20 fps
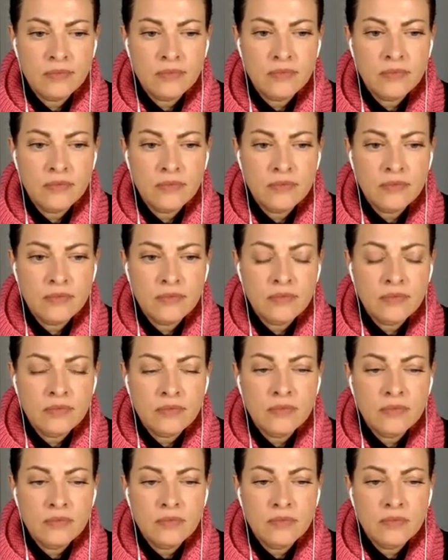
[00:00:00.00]

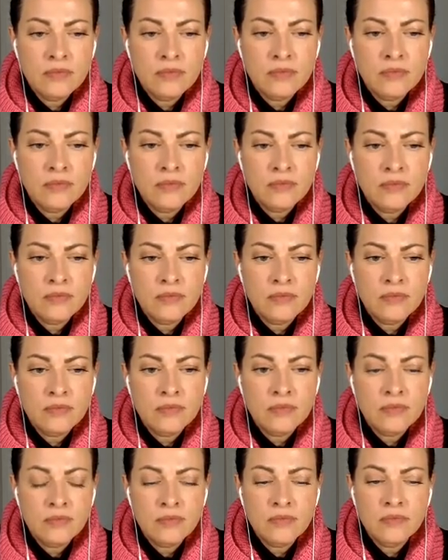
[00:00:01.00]

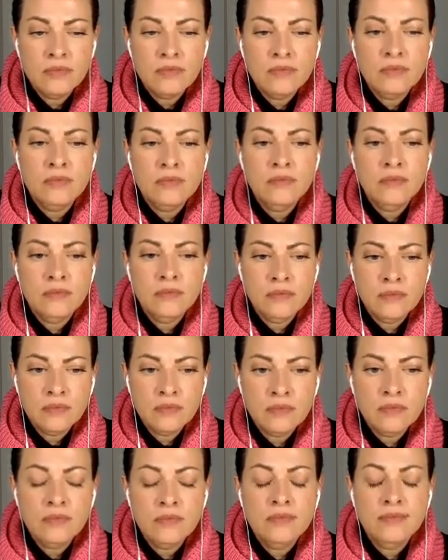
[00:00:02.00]

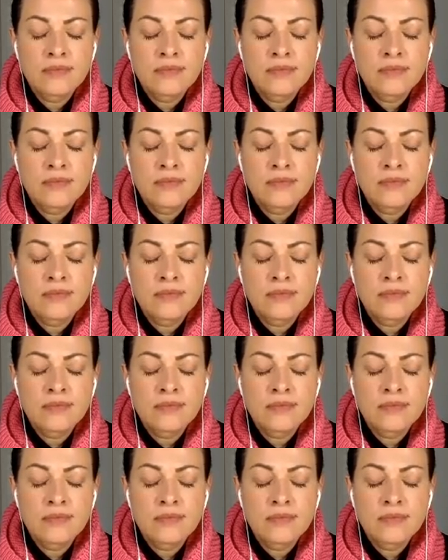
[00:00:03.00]
No words are spoken by the person on screen.